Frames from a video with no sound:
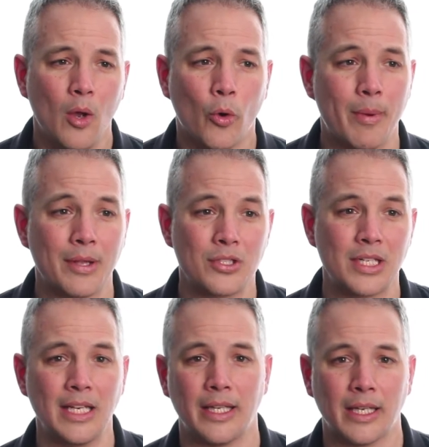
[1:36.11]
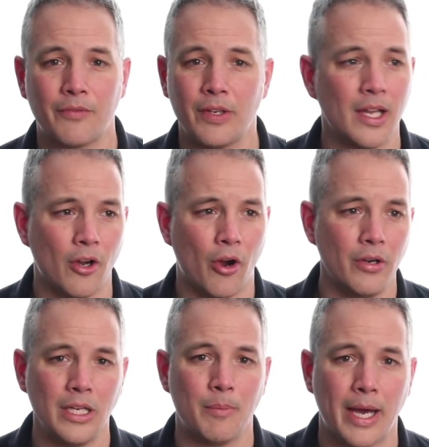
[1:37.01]
What about stealing? If it doesn't
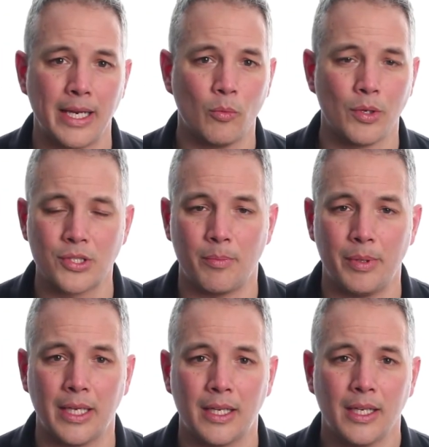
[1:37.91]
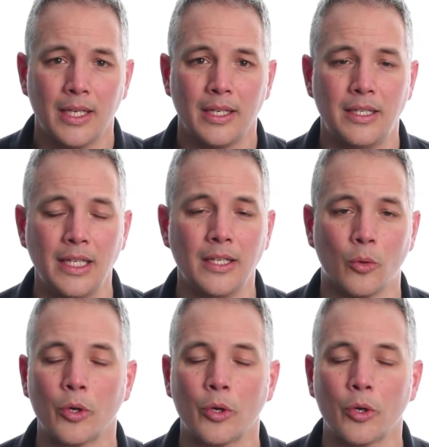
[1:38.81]
hurt anybody, what's the big deal?